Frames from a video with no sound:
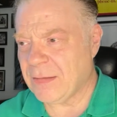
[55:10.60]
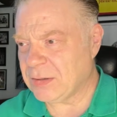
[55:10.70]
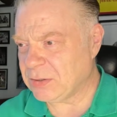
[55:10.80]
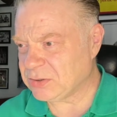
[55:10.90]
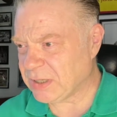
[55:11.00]

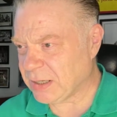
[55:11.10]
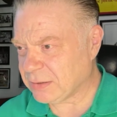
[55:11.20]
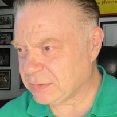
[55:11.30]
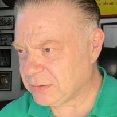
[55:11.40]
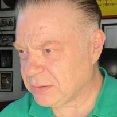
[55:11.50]
Who's that?
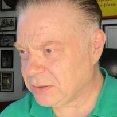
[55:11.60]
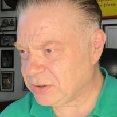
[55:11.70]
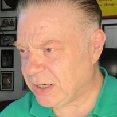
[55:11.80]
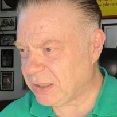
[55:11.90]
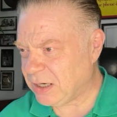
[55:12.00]

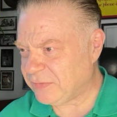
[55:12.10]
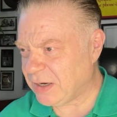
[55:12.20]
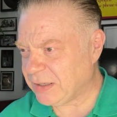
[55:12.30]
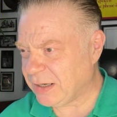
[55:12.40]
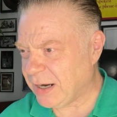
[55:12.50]
Jade Leaf
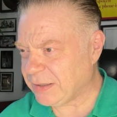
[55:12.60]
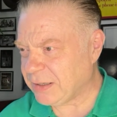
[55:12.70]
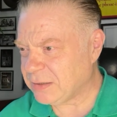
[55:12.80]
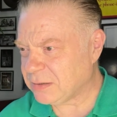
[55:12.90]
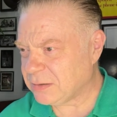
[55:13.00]
1980.